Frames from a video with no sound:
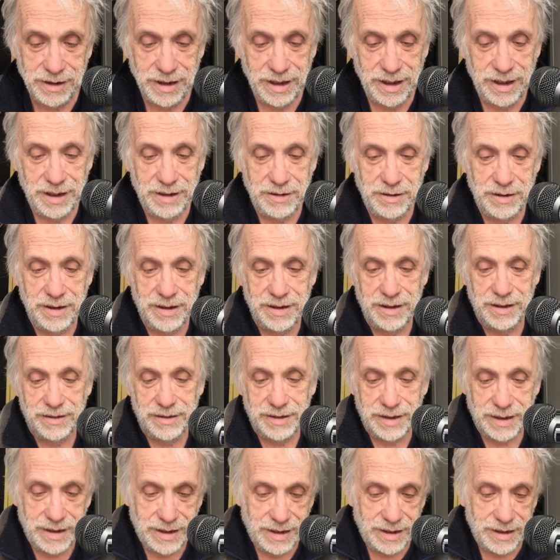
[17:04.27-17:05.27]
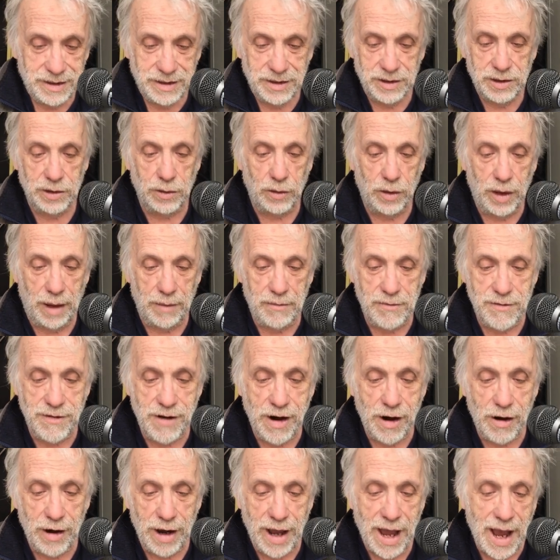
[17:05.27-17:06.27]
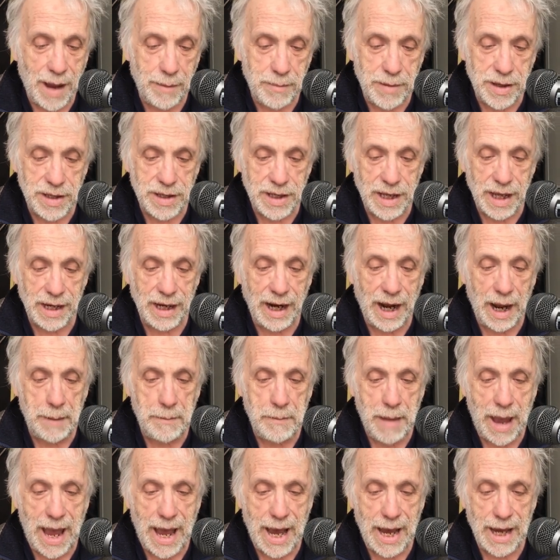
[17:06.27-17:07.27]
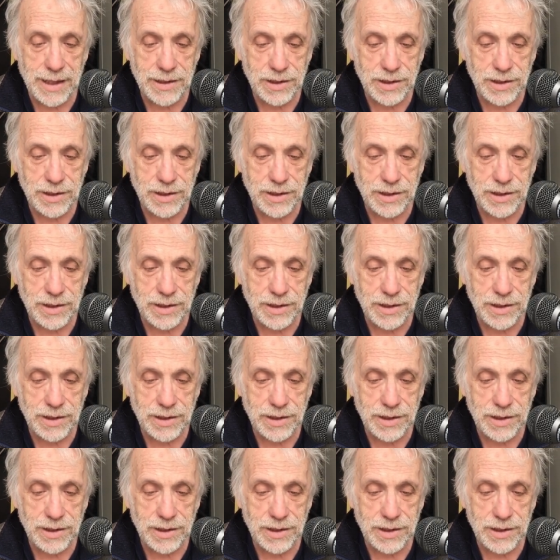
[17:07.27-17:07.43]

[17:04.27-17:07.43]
that I passed. Partner